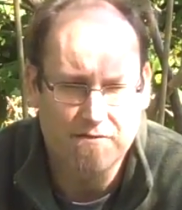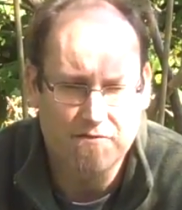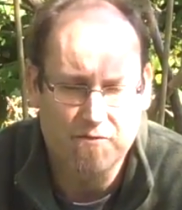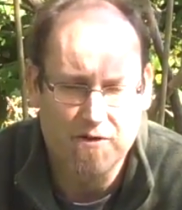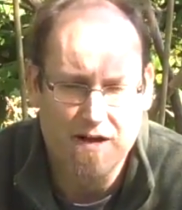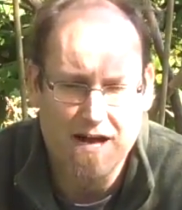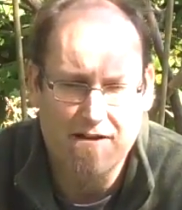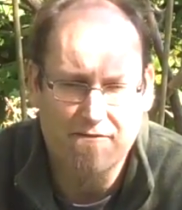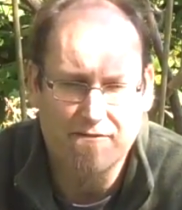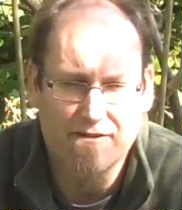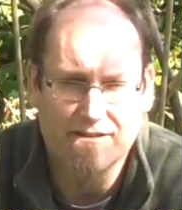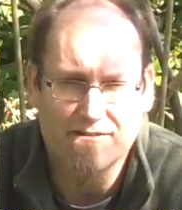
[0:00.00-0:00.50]

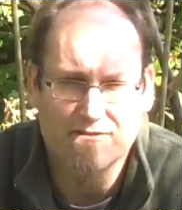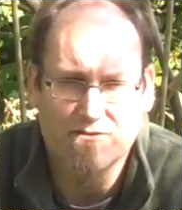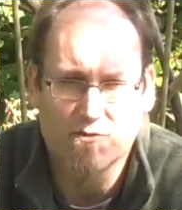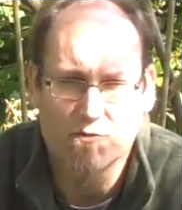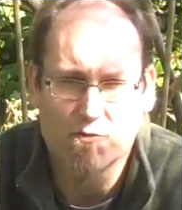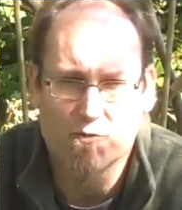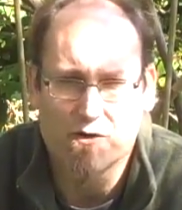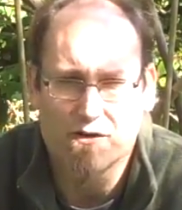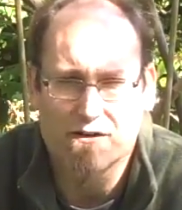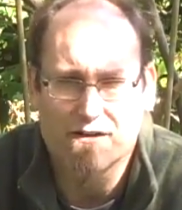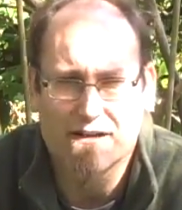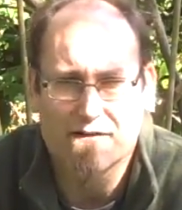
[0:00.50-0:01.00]
driving
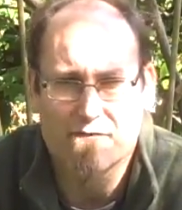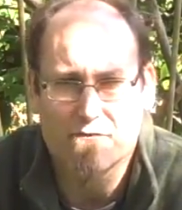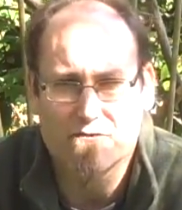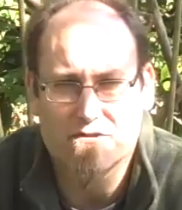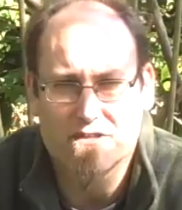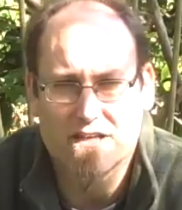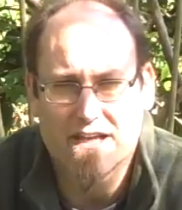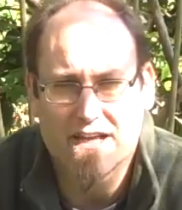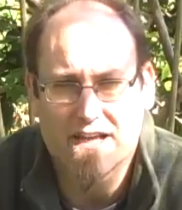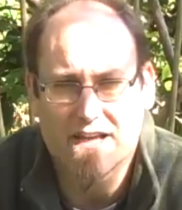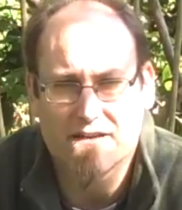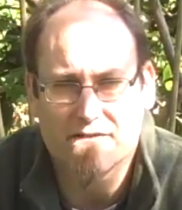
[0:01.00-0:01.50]
to work
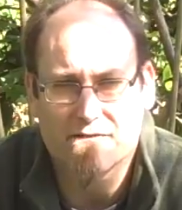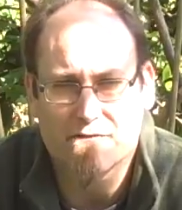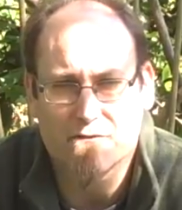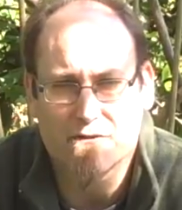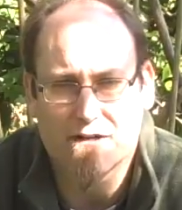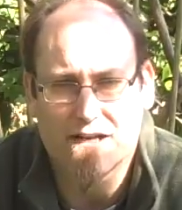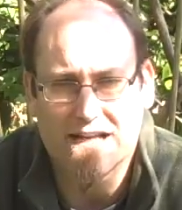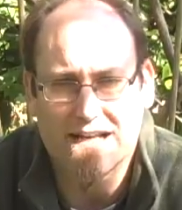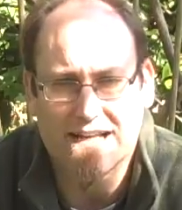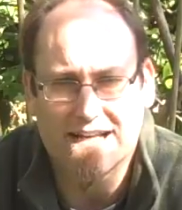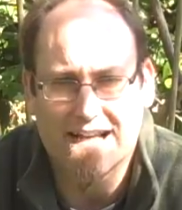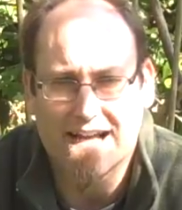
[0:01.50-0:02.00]
every day and
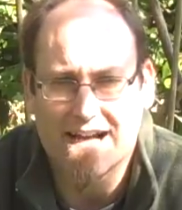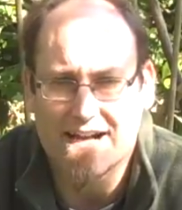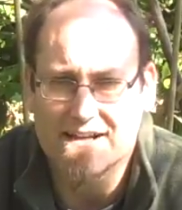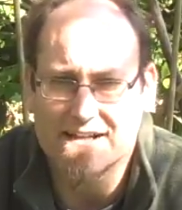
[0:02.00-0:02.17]
forgetting